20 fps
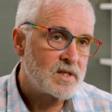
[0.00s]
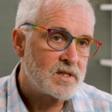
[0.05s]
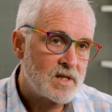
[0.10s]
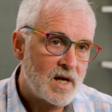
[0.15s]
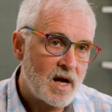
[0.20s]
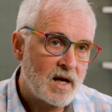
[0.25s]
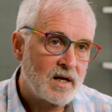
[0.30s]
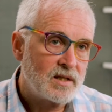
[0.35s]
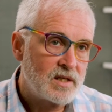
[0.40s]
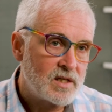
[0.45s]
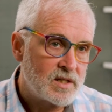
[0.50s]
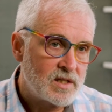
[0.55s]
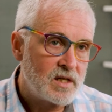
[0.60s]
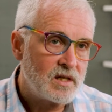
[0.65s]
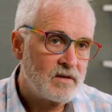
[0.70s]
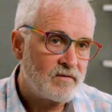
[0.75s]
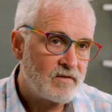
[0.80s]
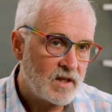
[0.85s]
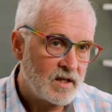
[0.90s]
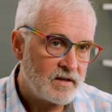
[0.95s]
stock in the city
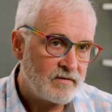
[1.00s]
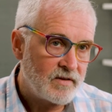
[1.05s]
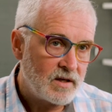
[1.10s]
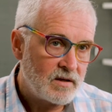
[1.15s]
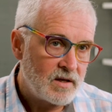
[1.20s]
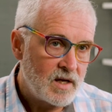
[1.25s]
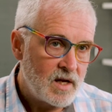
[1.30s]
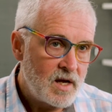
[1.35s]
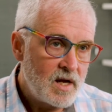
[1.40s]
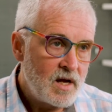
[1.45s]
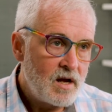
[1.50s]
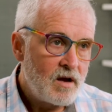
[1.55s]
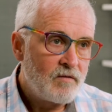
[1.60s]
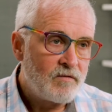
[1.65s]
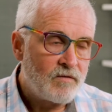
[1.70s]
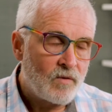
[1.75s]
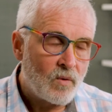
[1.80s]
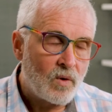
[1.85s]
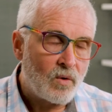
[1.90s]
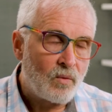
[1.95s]
of Cleveland
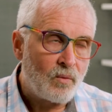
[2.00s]
for